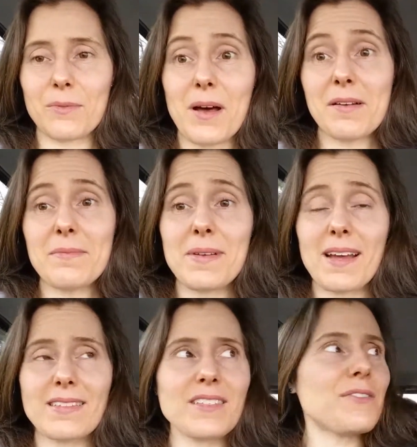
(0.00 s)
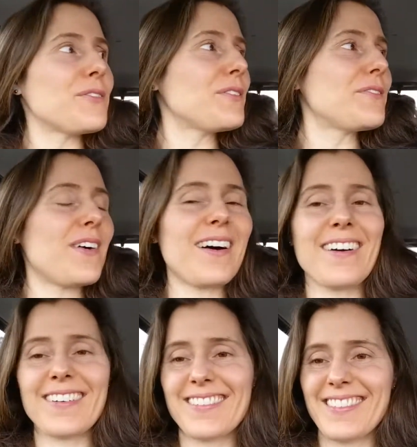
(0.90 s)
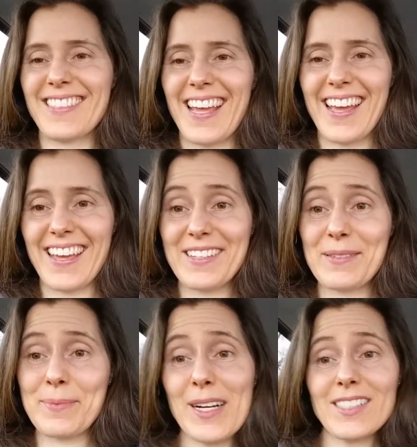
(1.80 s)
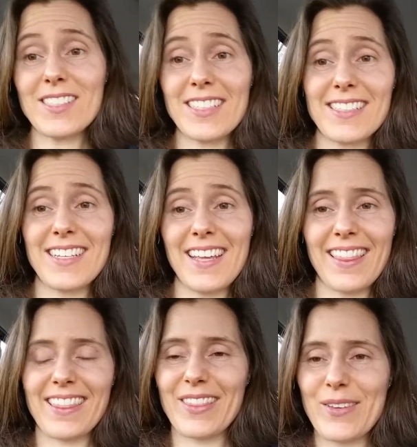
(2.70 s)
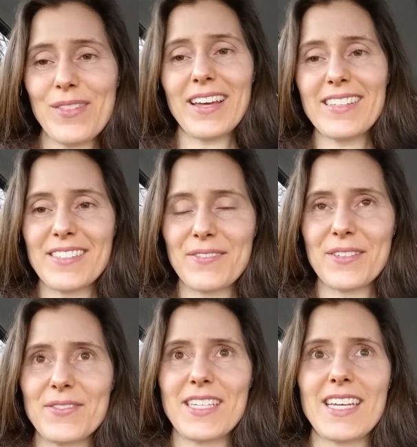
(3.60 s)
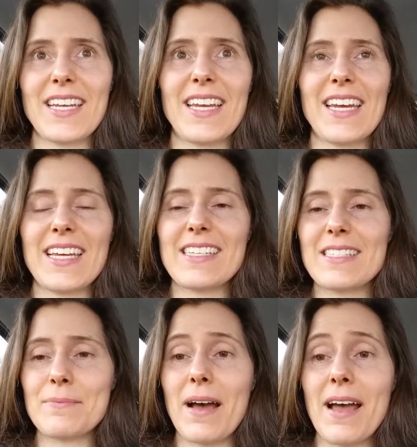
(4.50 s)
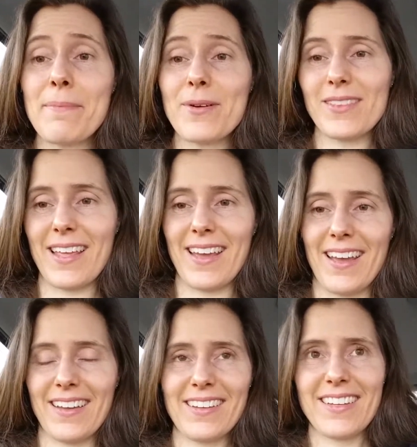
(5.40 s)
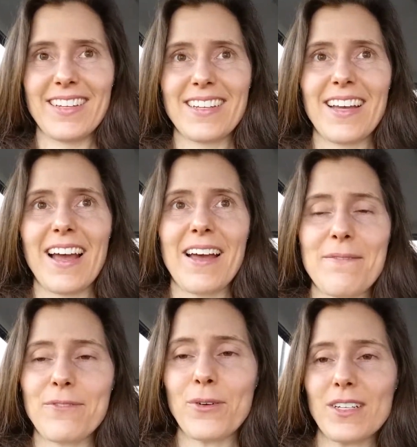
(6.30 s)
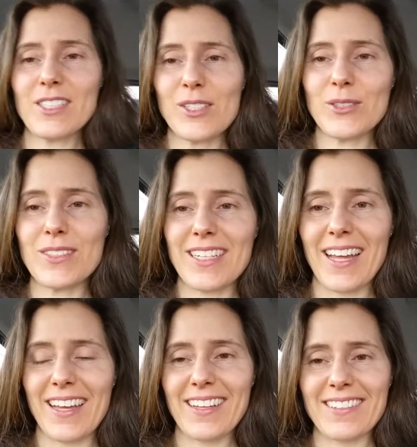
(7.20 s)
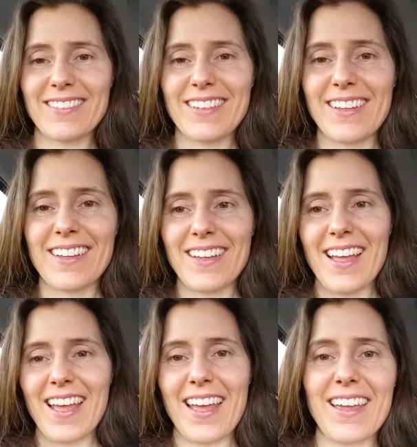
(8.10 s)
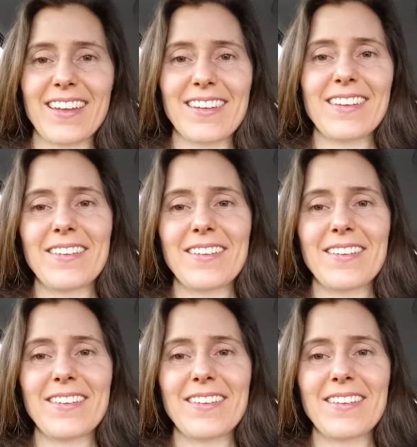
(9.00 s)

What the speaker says: welcome back to the Food Fog. Today is March 16th, 2015, and it is my birthday. I'm 42 today, and